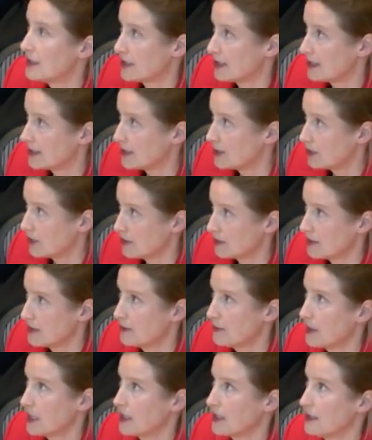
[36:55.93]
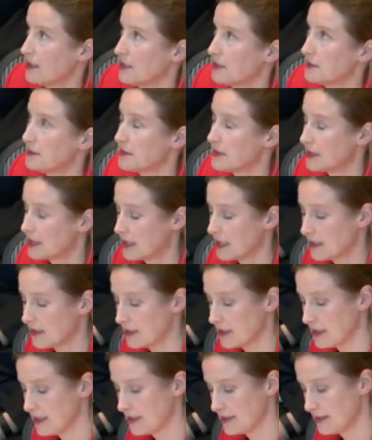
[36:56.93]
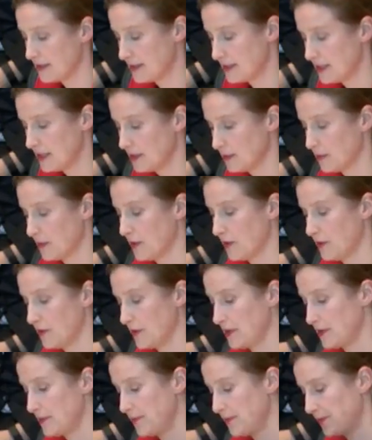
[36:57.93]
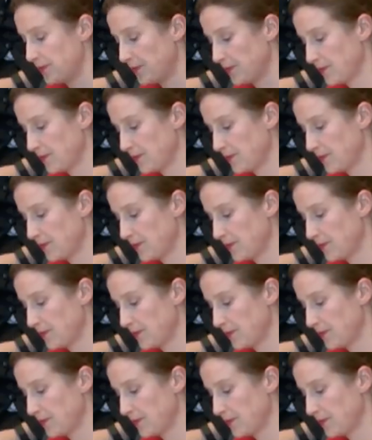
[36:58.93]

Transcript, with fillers: This is not the mechanism that the ECT employed.